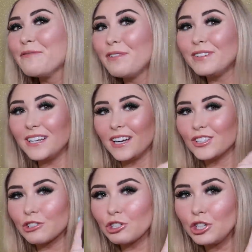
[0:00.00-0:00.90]

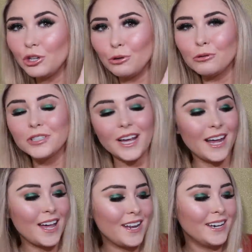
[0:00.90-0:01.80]
it's huge,
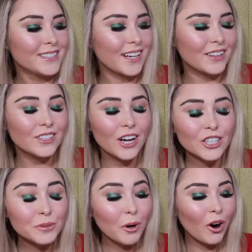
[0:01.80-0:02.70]
and it's got the
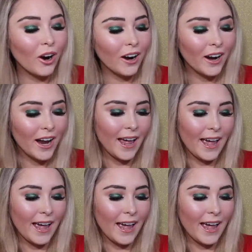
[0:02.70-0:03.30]
touch bar,